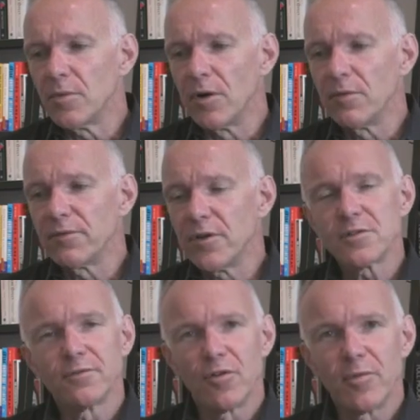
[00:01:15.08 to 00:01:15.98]
Well,
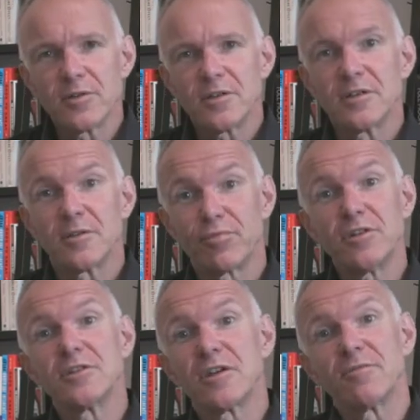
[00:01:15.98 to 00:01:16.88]
first and foremost is the
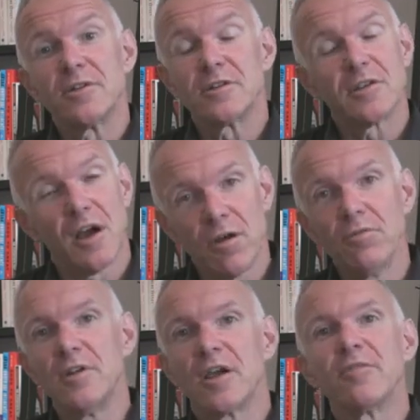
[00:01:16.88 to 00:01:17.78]
British government is the
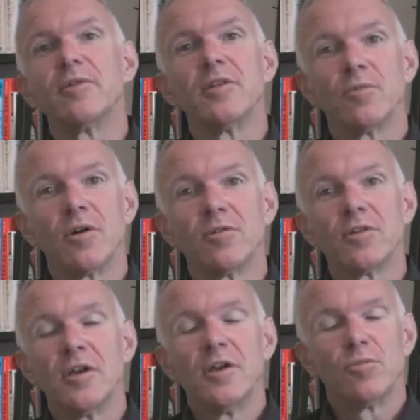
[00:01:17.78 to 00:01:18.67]
only government in the
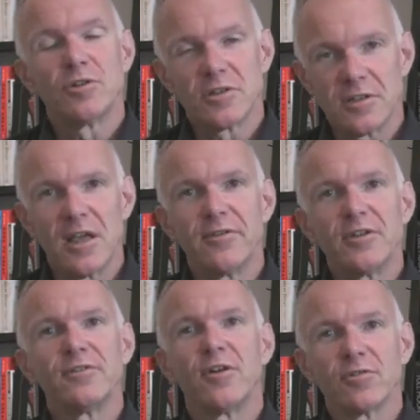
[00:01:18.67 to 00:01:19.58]
world which has
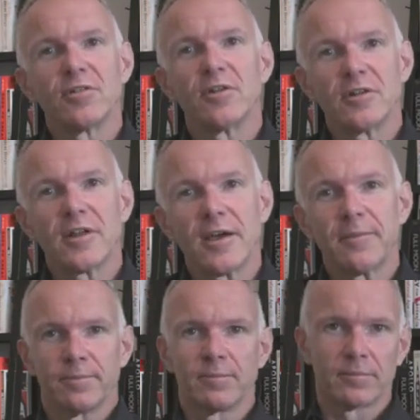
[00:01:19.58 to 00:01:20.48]
never defaulted on a debt.